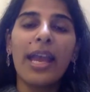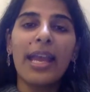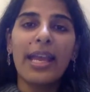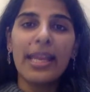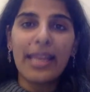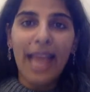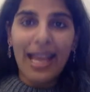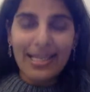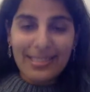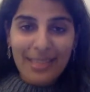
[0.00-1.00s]
in
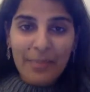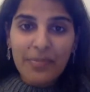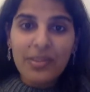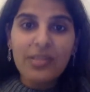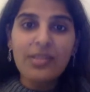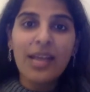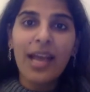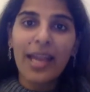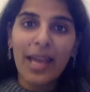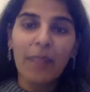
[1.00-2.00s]
acceptance
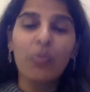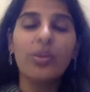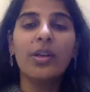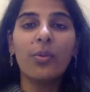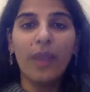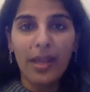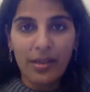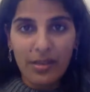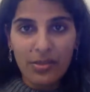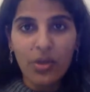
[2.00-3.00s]
I am with
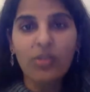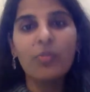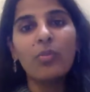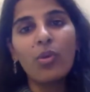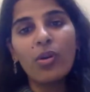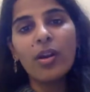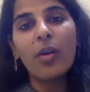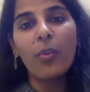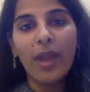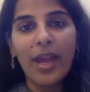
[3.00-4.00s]
awareness, or the more
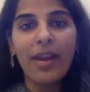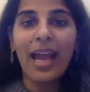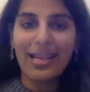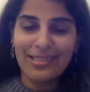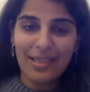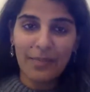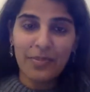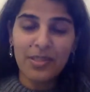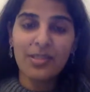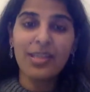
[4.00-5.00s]
aware
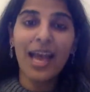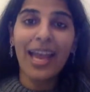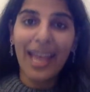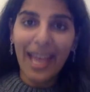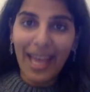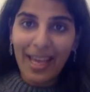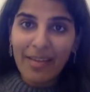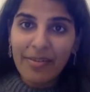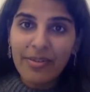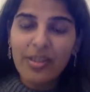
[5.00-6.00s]
acceptance I
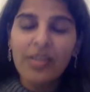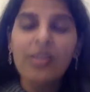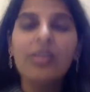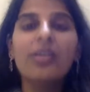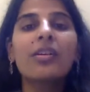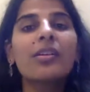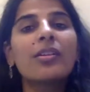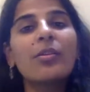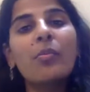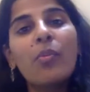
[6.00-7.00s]
have,
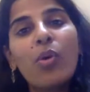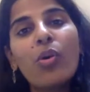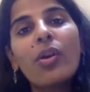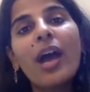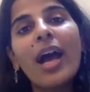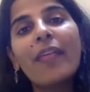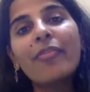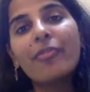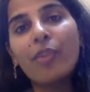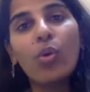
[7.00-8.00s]
the more I
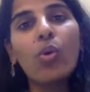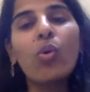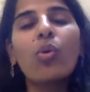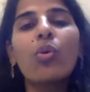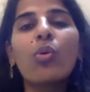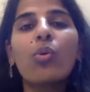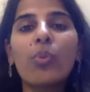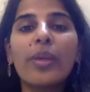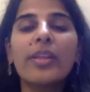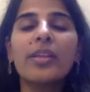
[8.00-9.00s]
flow
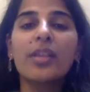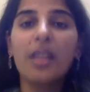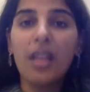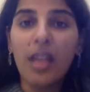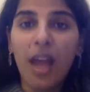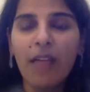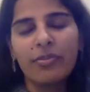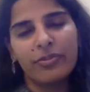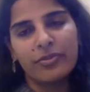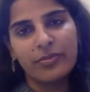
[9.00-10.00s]
with love.